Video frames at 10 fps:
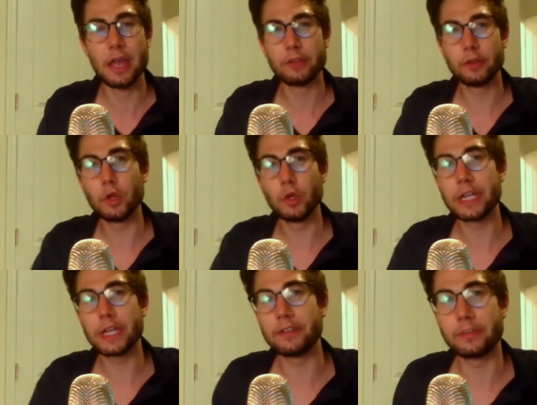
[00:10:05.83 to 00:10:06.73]
They'll look
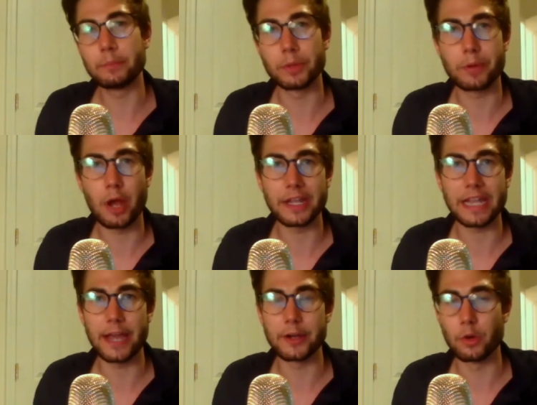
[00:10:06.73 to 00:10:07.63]
in a similar product
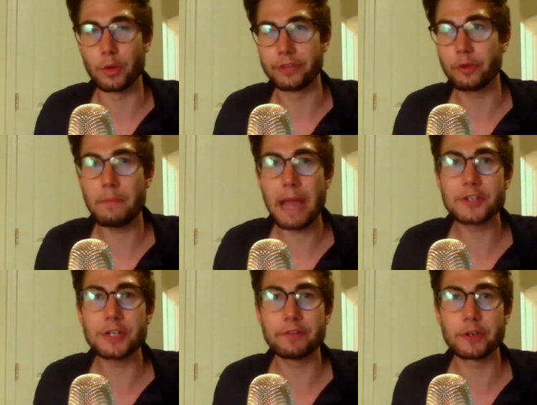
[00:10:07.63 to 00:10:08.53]
category. So
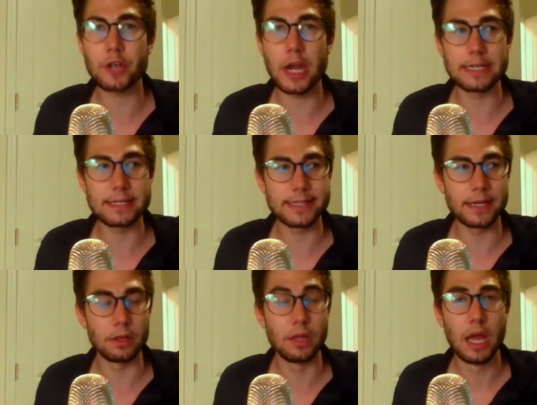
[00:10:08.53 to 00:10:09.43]
imagine if you're trying to
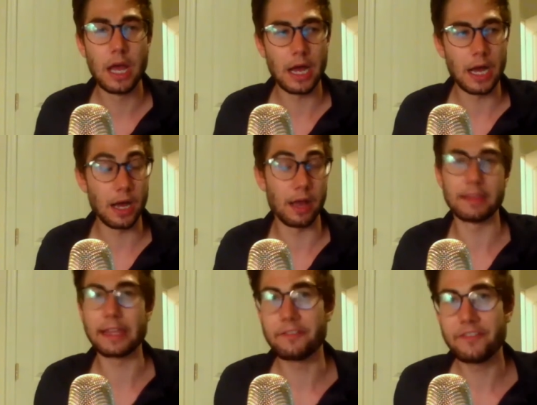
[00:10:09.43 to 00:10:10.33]
sell
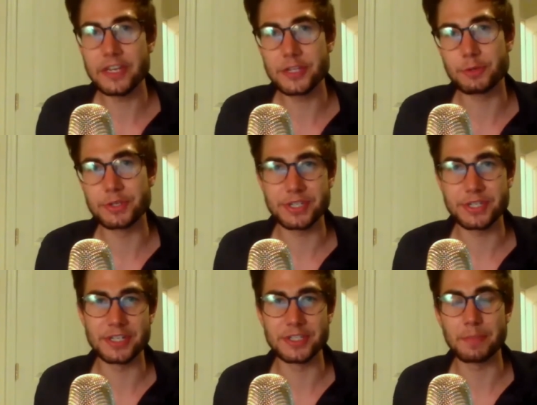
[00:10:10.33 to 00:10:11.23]
like a fitness
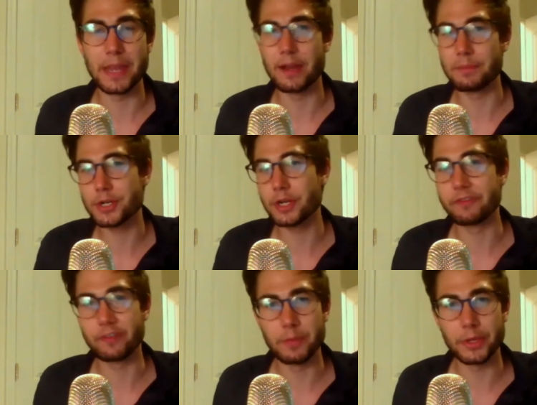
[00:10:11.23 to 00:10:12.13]
resistance band. I'm sure you're
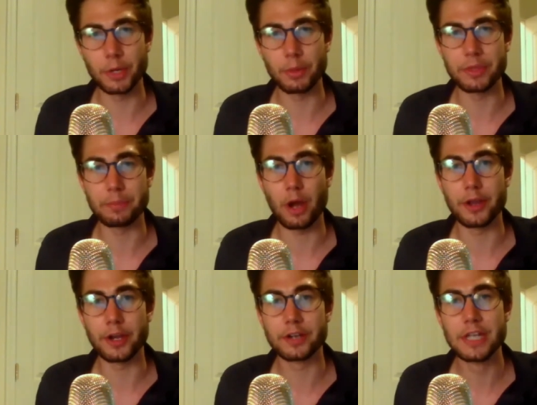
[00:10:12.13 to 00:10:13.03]
familiar with the product.